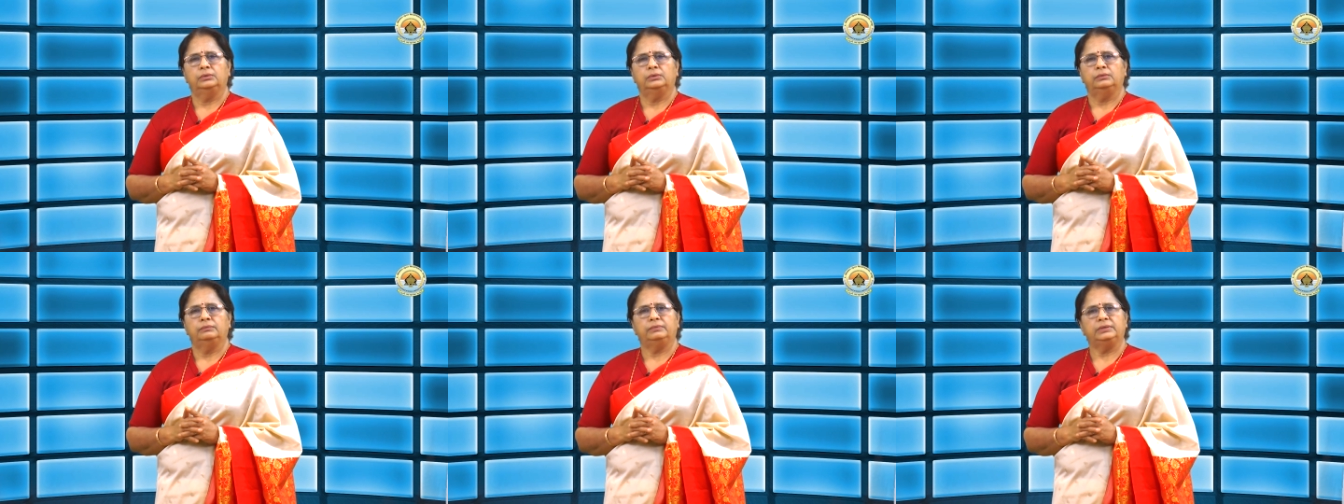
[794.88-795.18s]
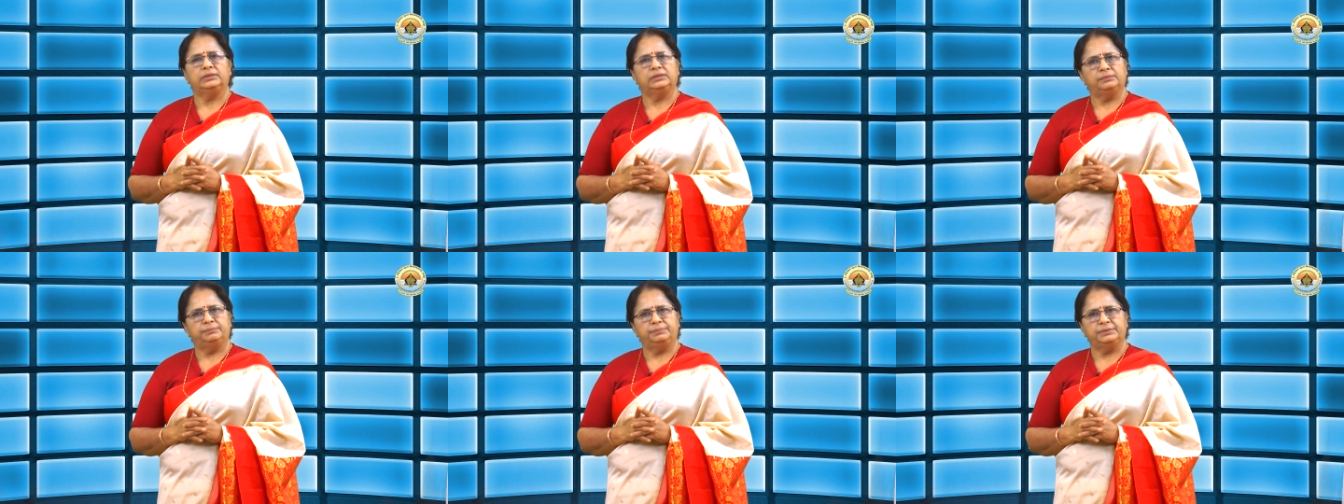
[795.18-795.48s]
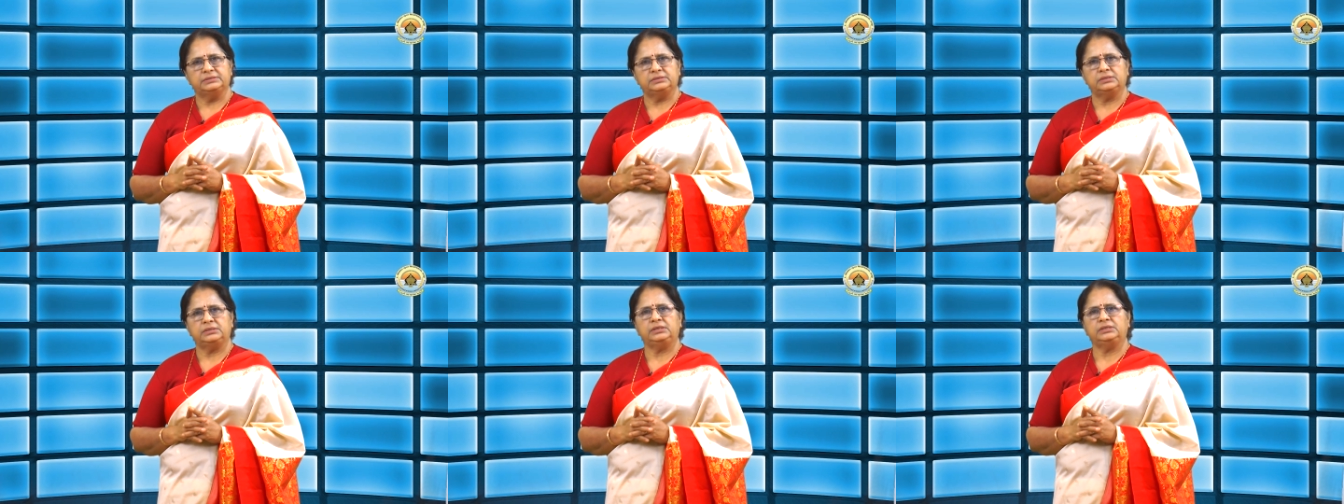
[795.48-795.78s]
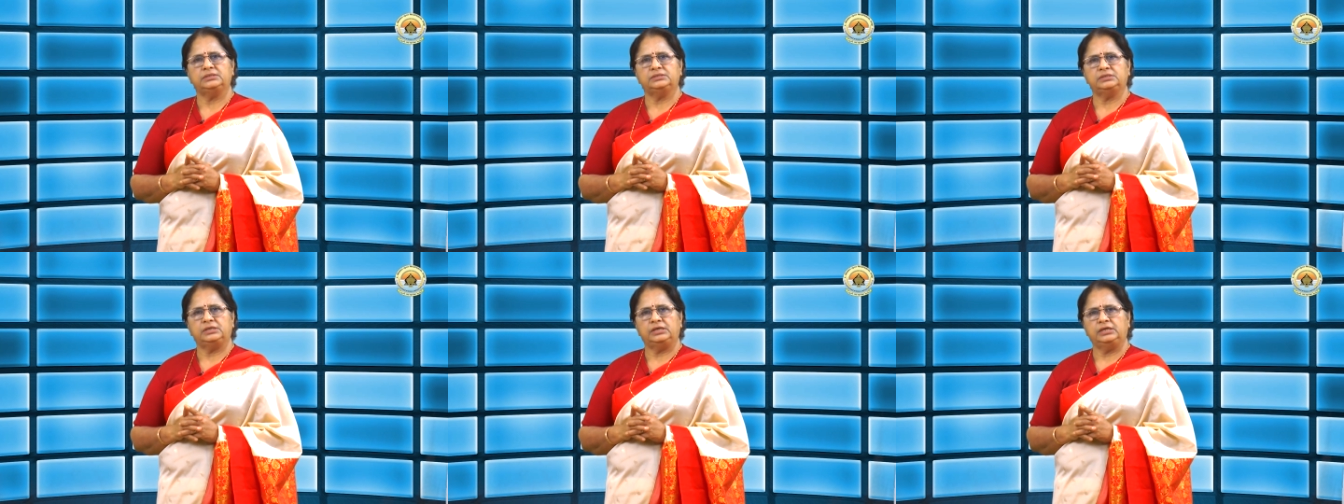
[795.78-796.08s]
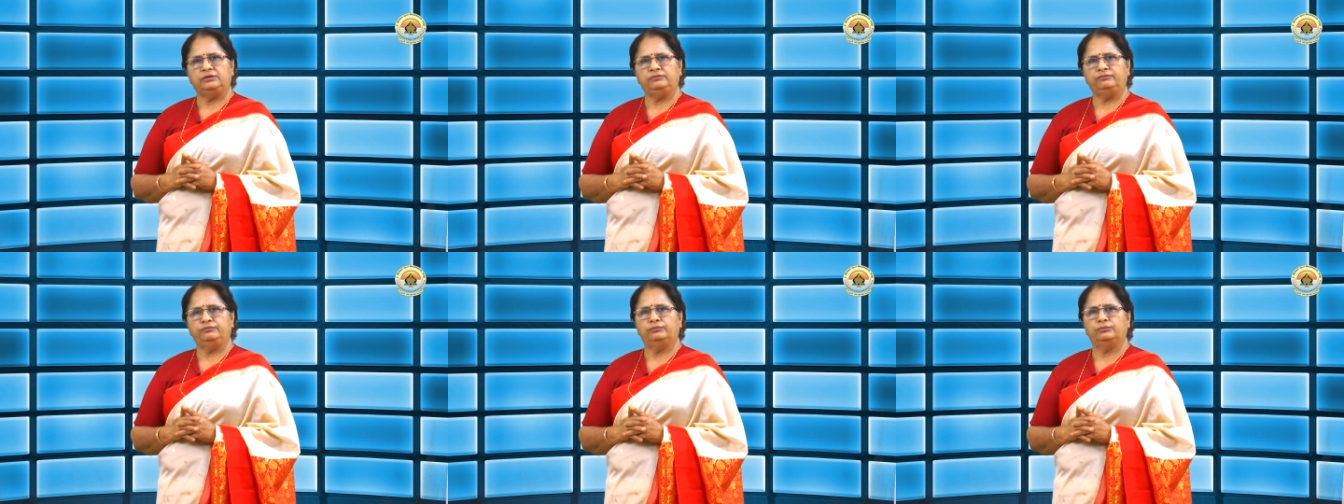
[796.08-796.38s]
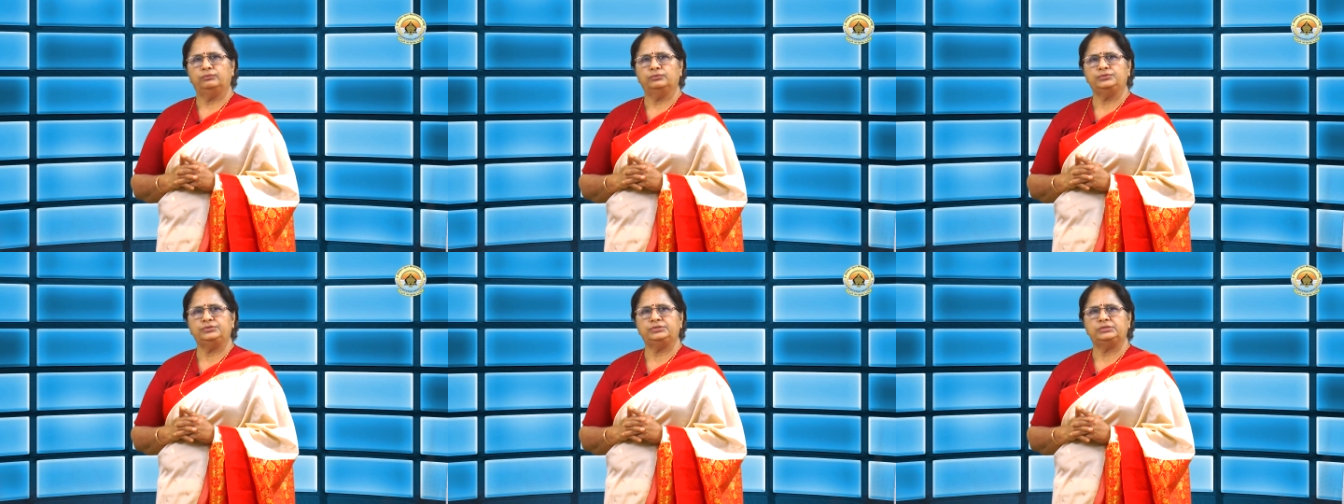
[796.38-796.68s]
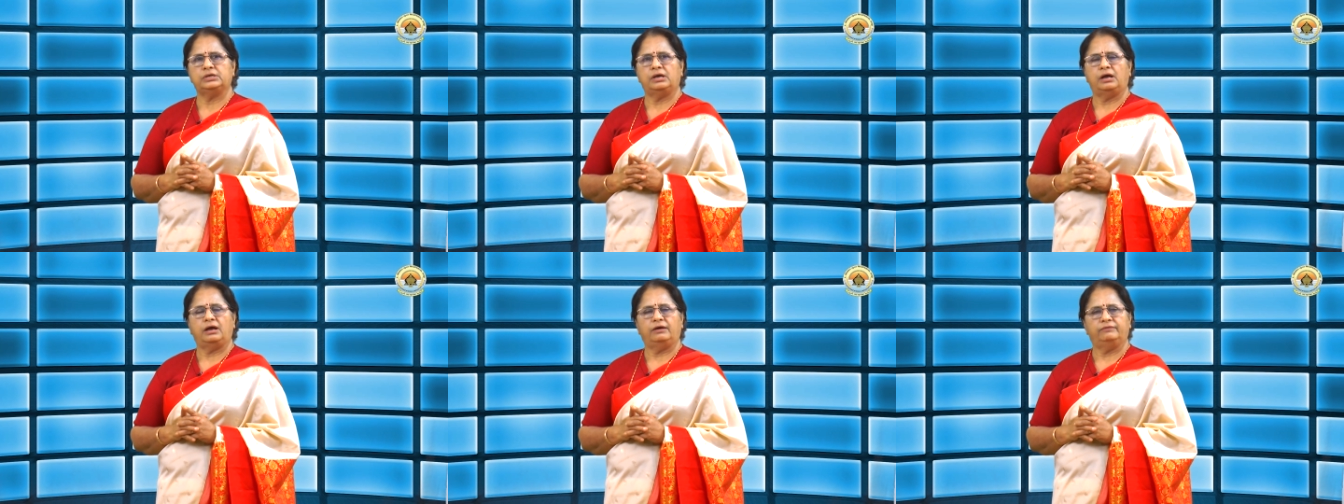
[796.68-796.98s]
where the person is
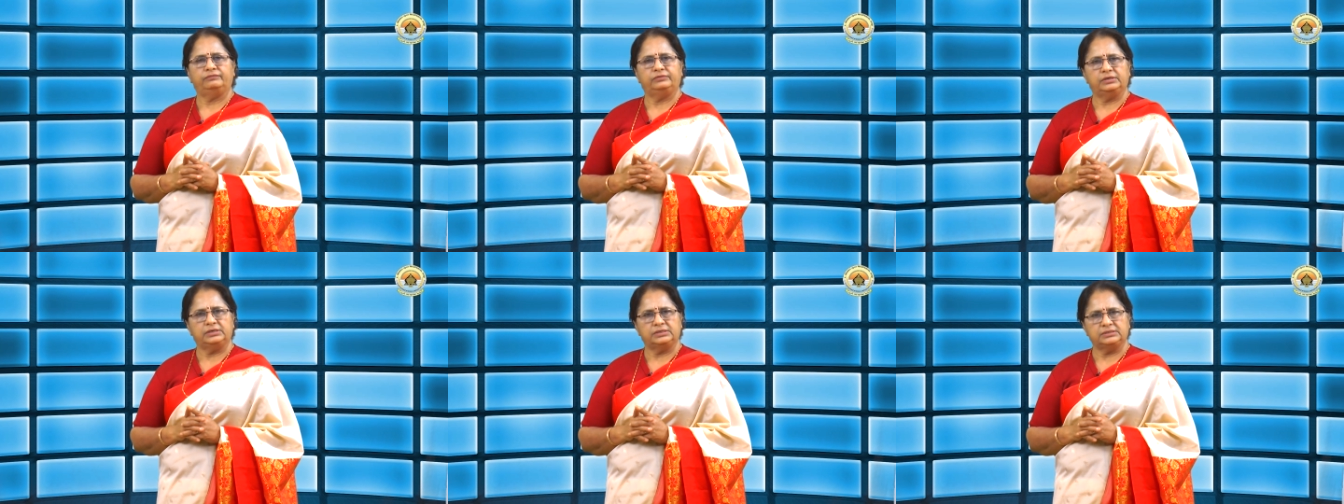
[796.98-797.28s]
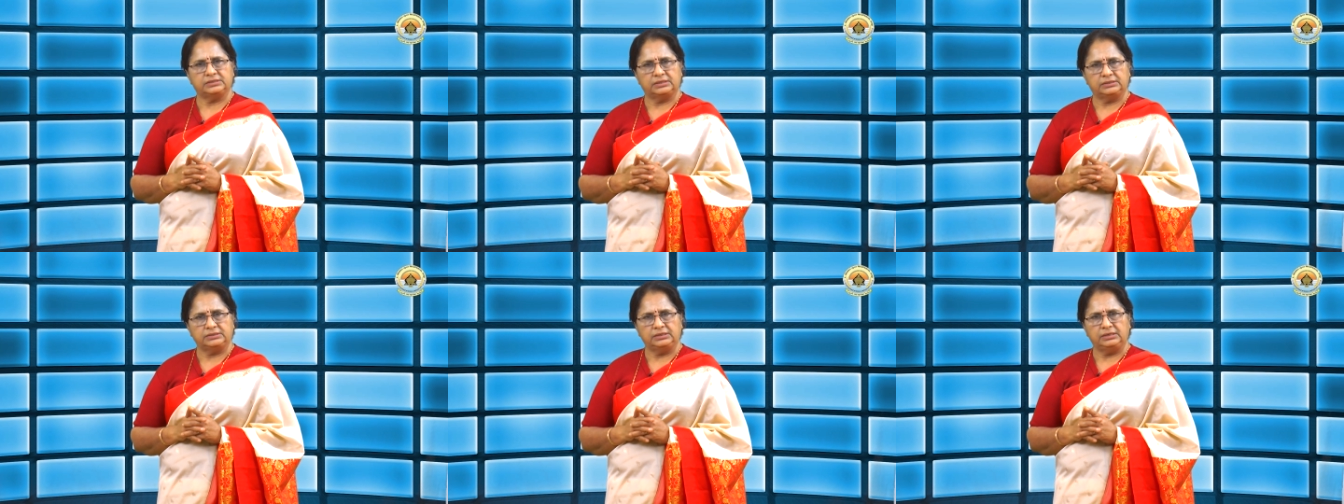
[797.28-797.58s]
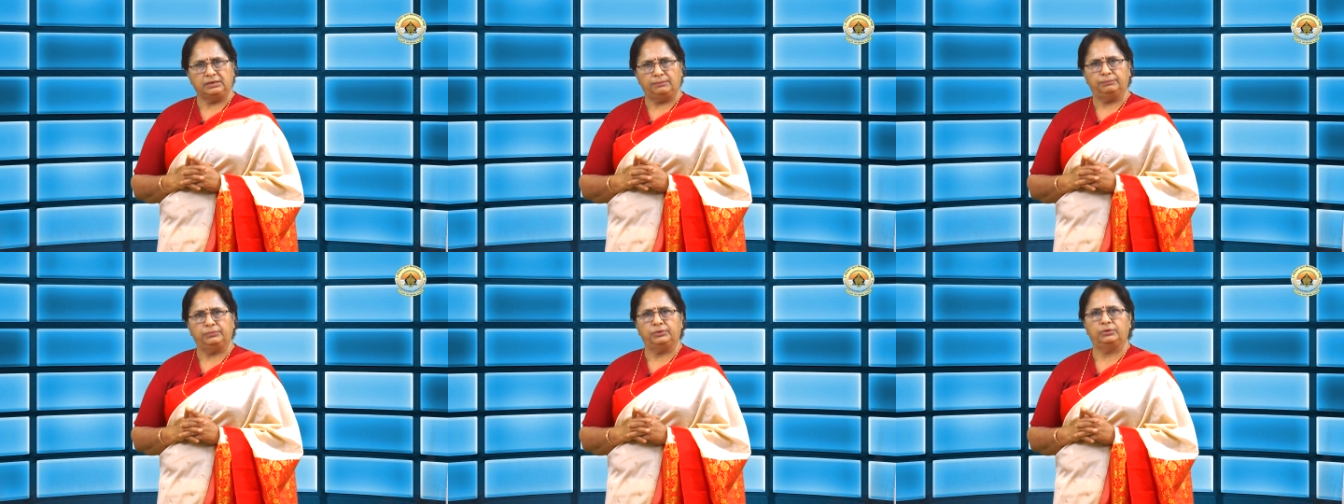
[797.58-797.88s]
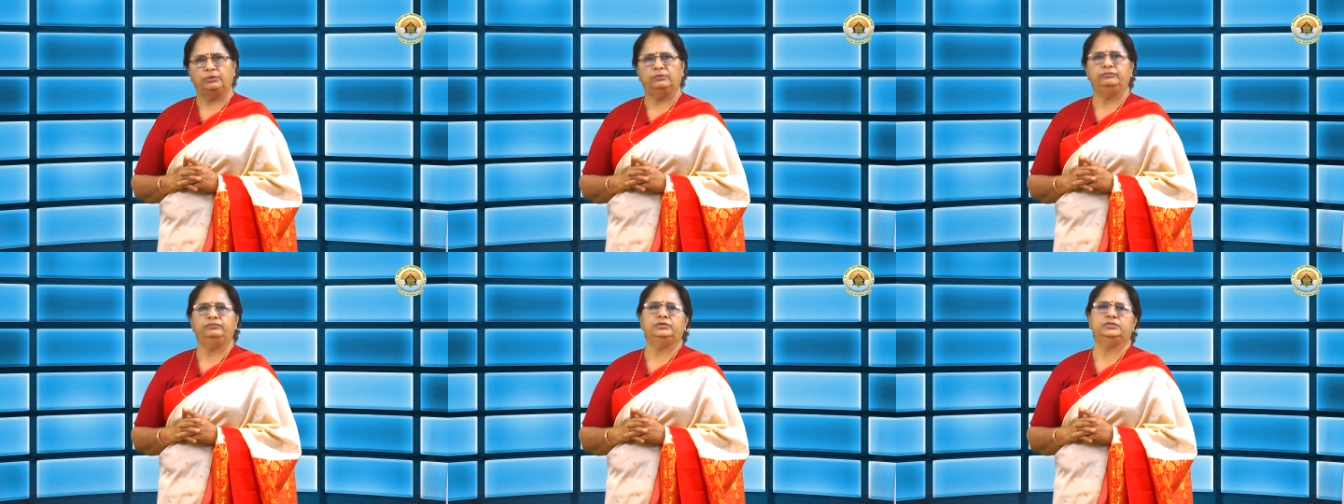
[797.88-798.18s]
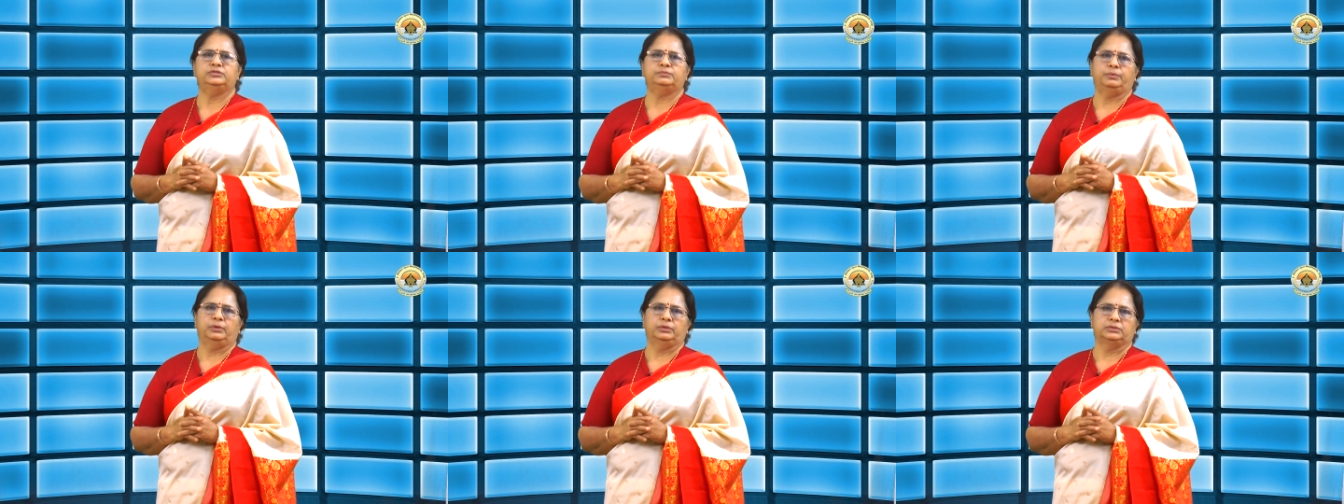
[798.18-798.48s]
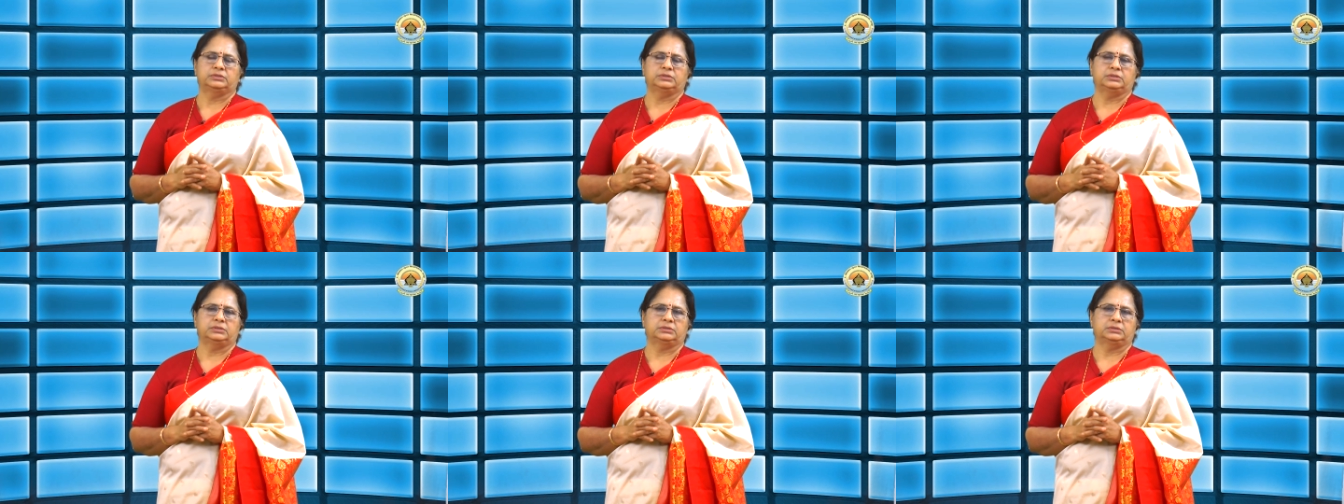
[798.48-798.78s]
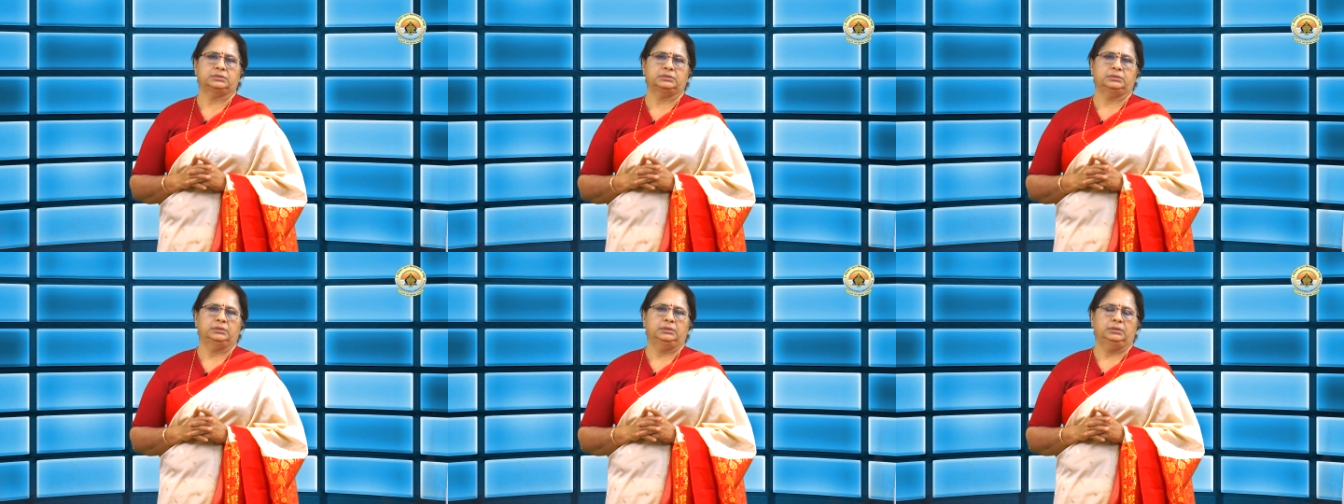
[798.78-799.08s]
reinforced after a certain number of
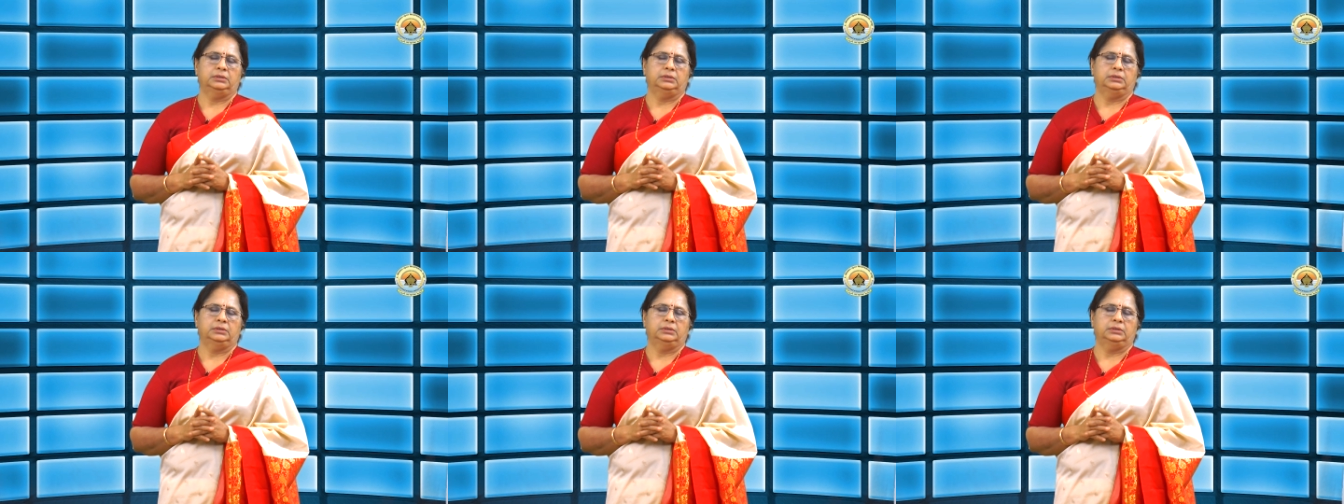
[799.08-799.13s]
responses,